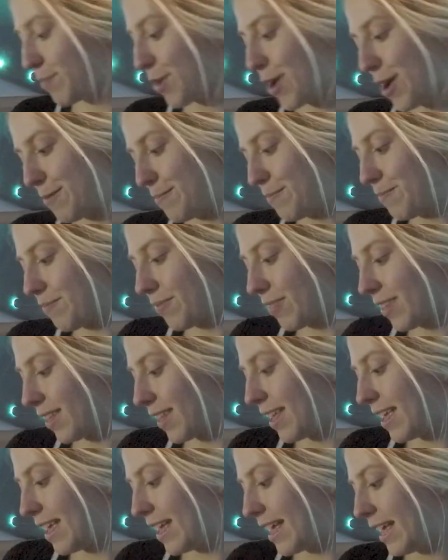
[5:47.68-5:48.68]
but
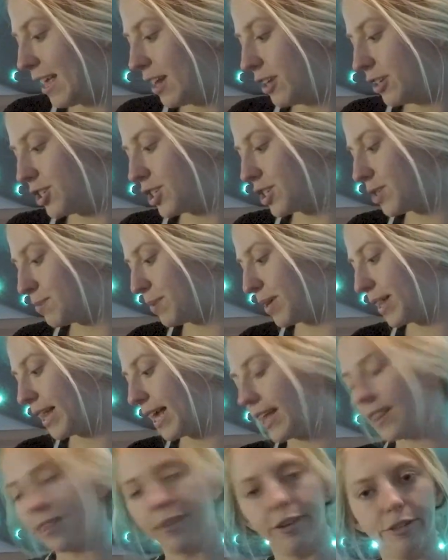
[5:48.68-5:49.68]
it'll just be
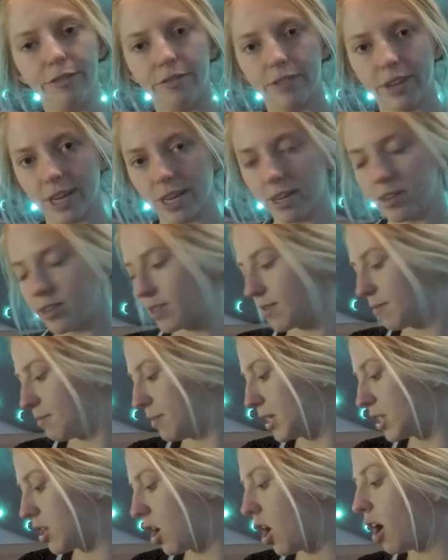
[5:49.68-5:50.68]
like little videos of
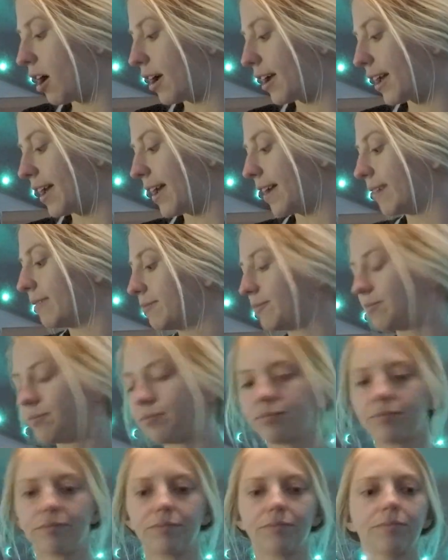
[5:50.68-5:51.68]
me talking.
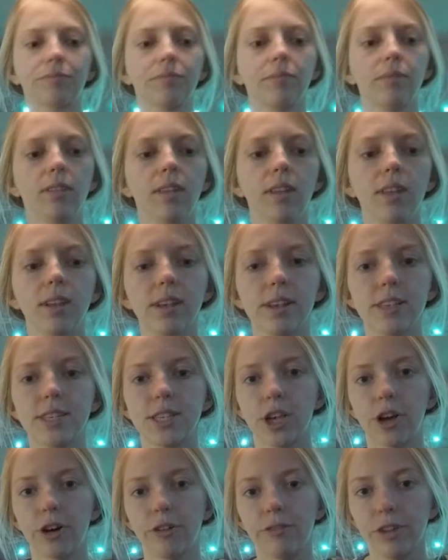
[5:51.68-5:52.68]

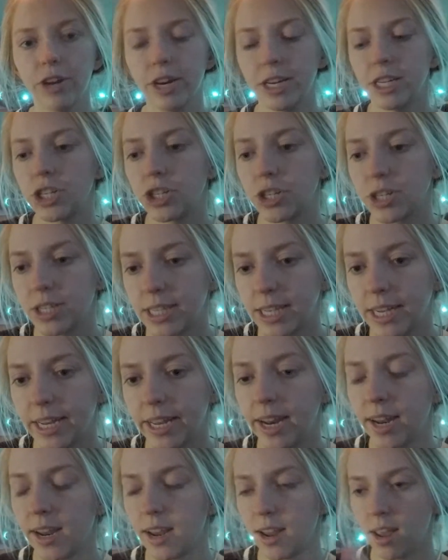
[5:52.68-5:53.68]
So if you're
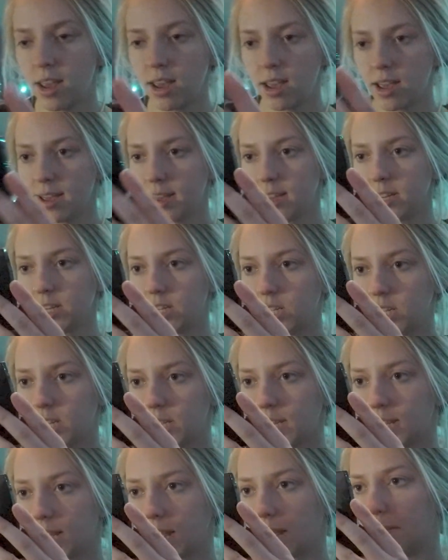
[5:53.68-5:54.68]
interested,
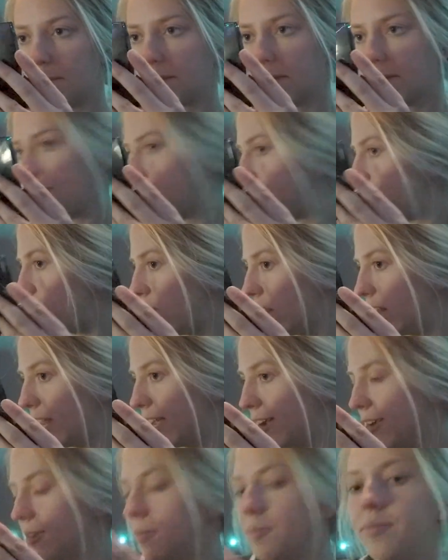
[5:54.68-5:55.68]
just give me a
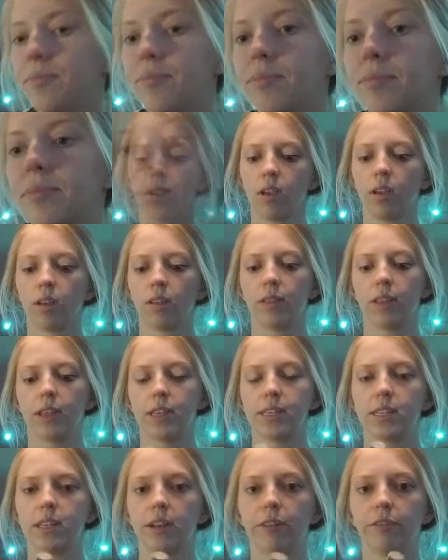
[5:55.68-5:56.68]
follow.
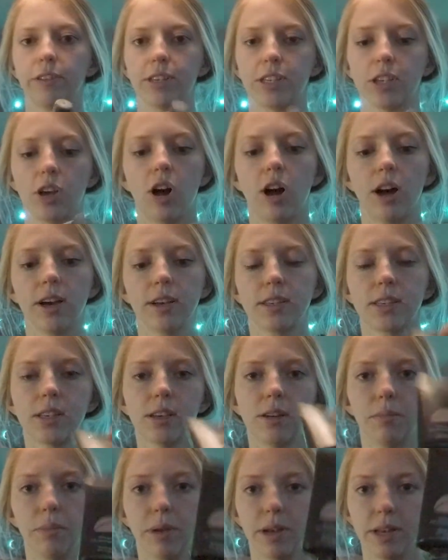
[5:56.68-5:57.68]
This stuff is
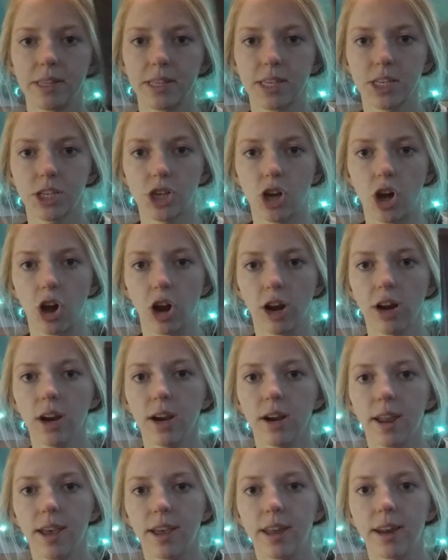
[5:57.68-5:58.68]
awesome. It's Tarte
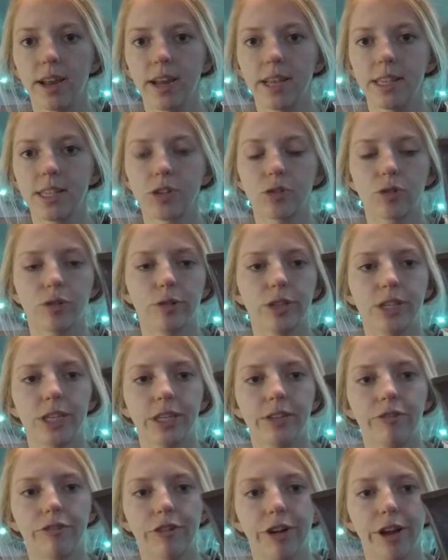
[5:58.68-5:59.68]
and it's
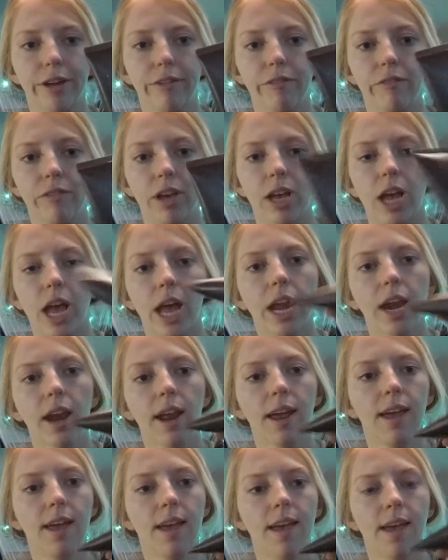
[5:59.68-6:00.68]
cruelty free vegan
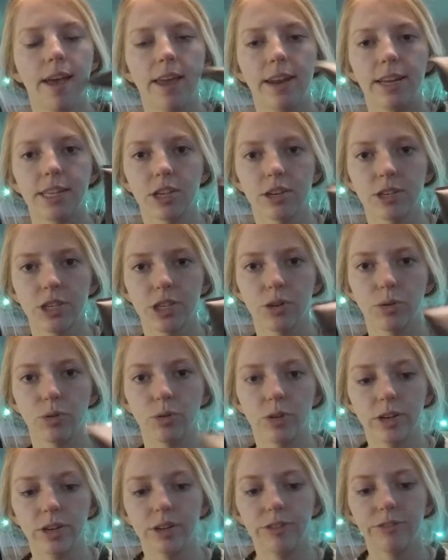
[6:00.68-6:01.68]
and it's also
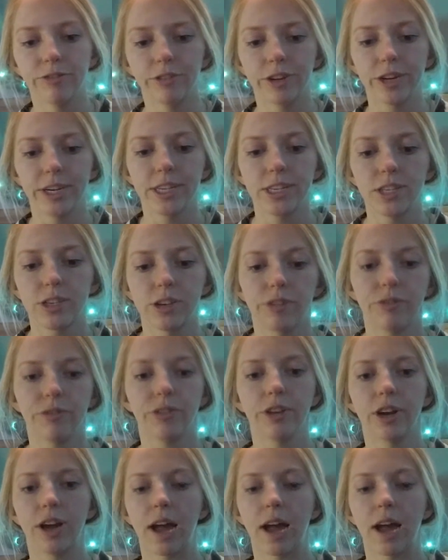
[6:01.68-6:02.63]
oil free. So if you're